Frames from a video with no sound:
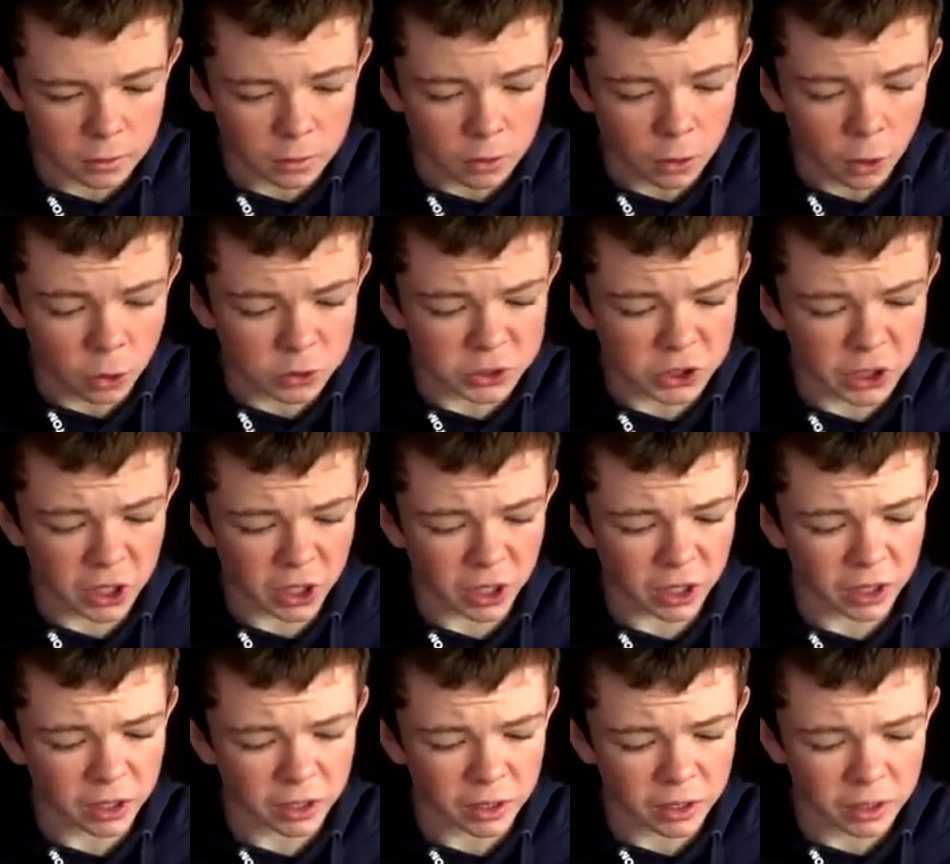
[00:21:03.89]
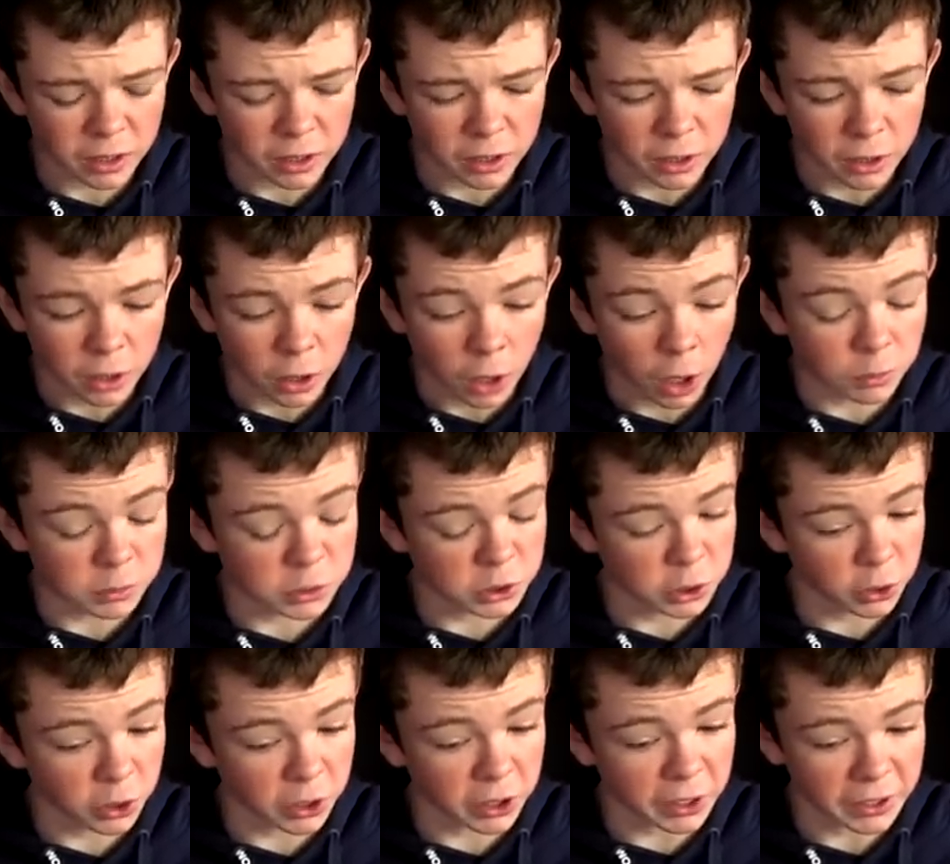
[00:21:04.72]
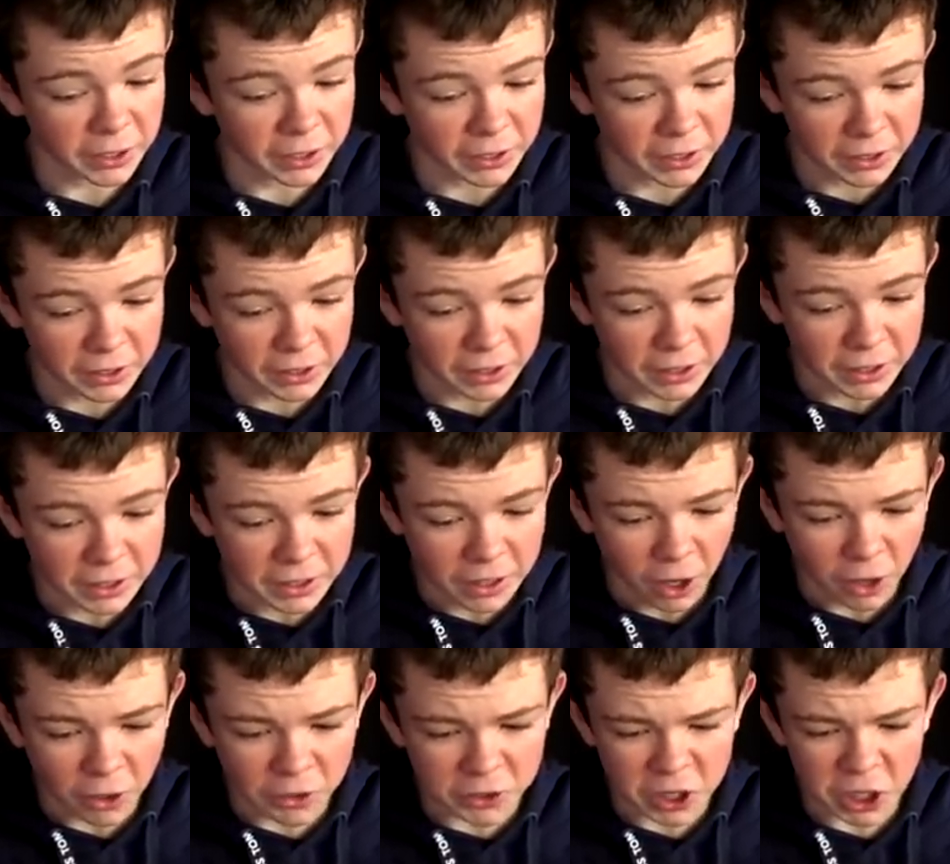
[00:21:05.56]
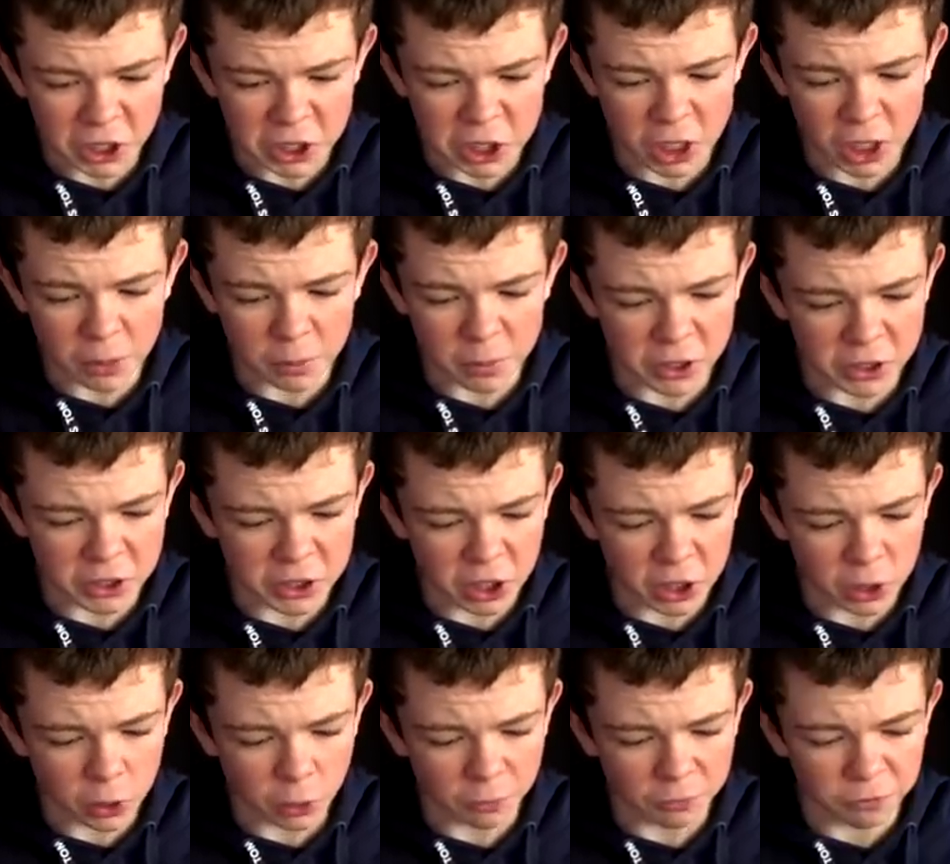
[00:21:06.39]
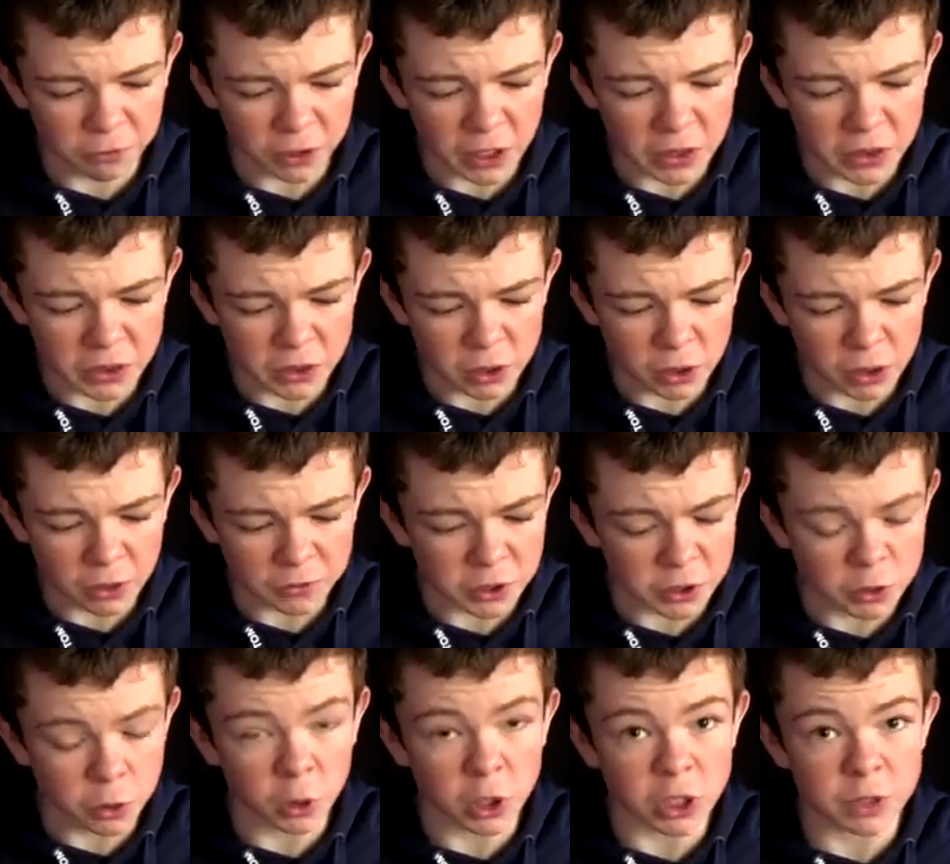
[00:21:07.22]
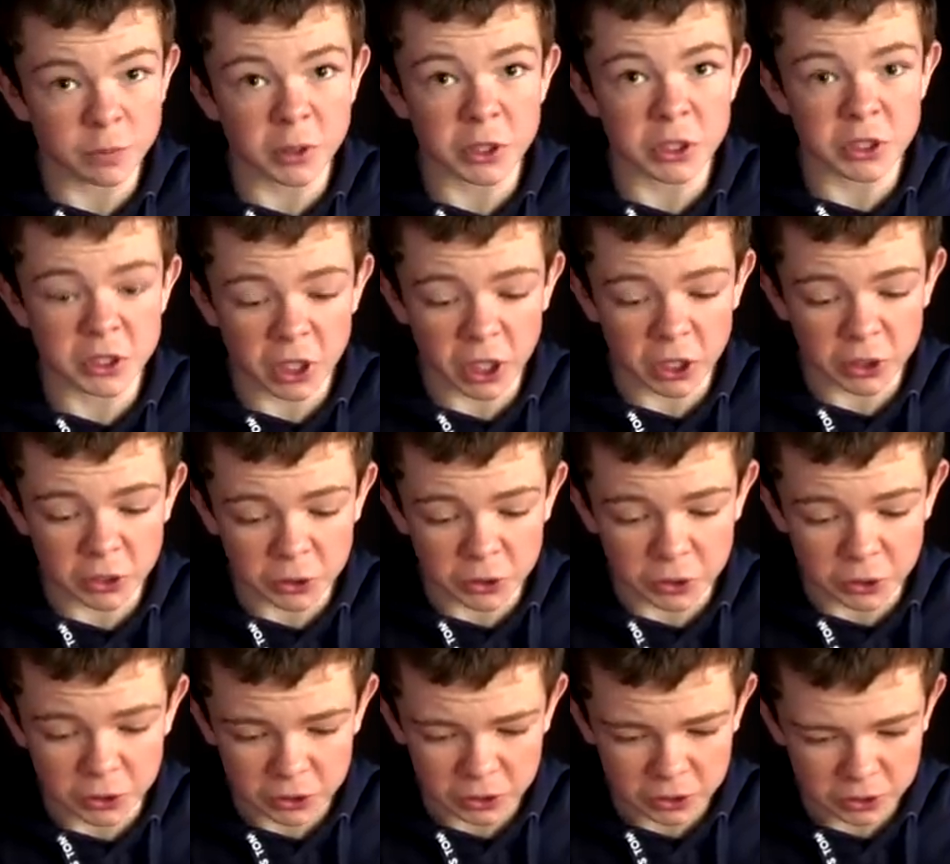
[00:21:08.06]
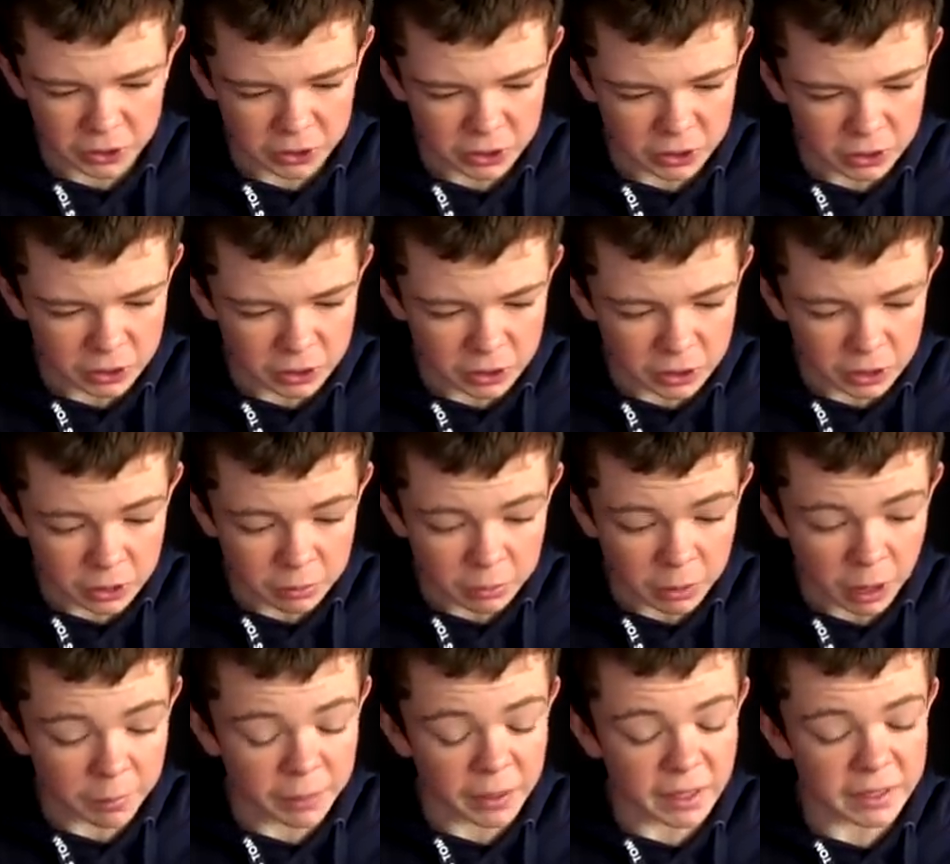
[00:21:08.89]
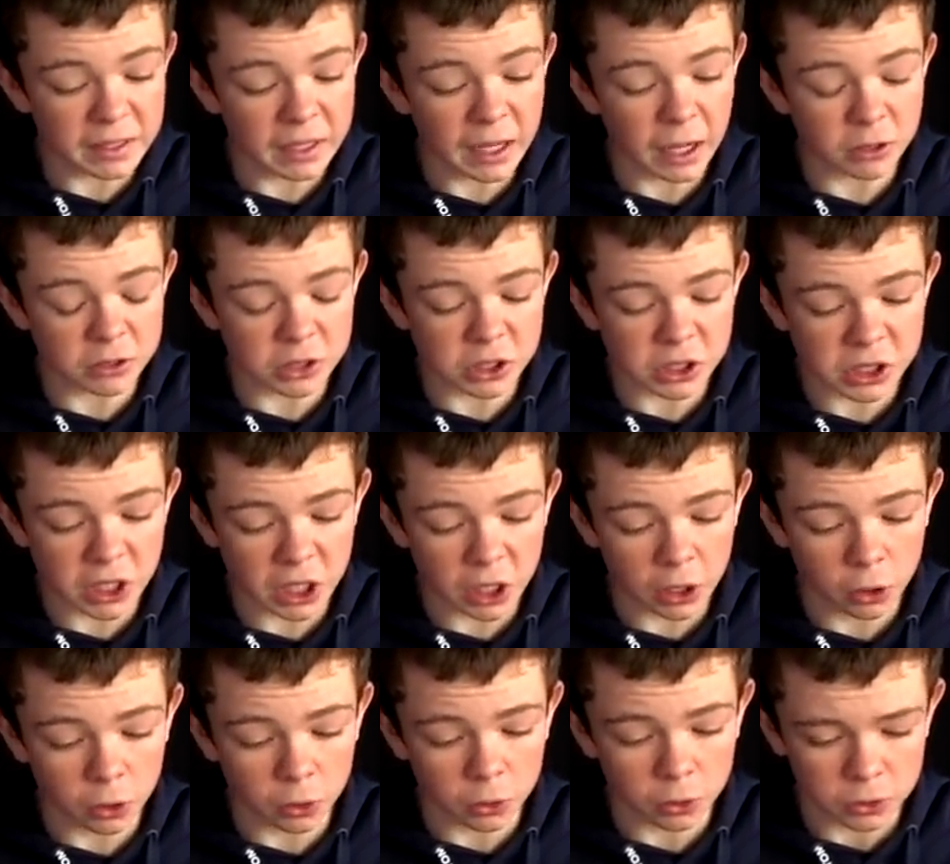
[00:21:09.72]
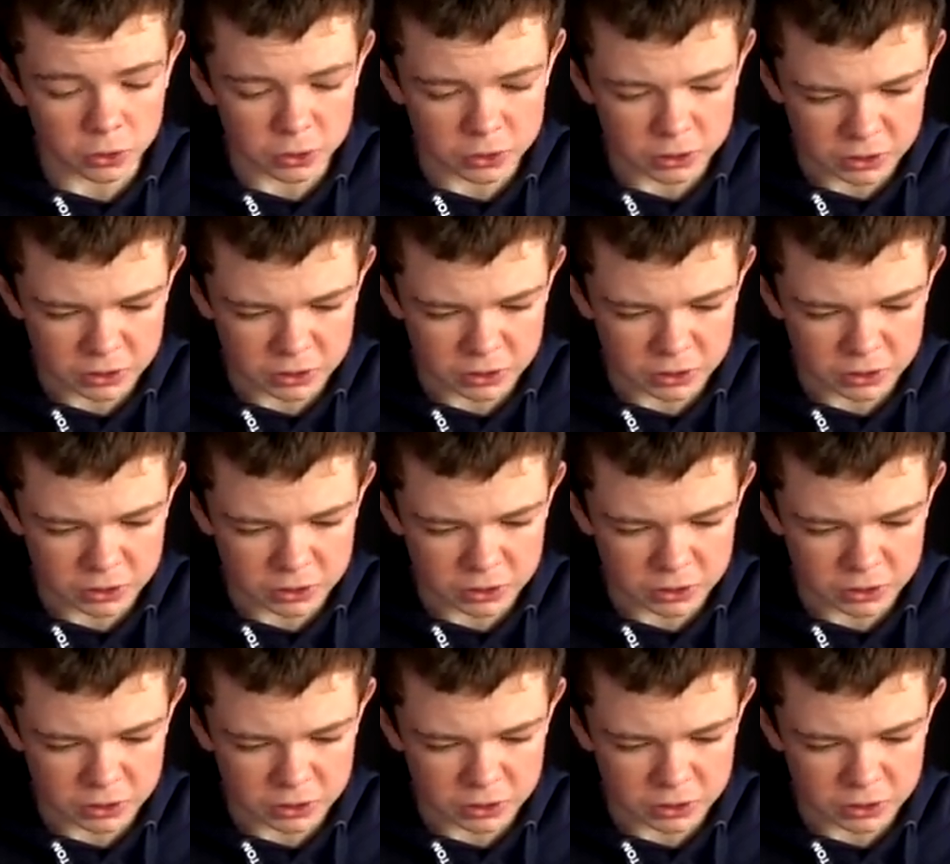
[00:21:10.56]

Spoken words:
"Oh, did I? I'm sorry. I was catching up with a dear old friend who loves to talk as much as I do. But I'm here now to say hello."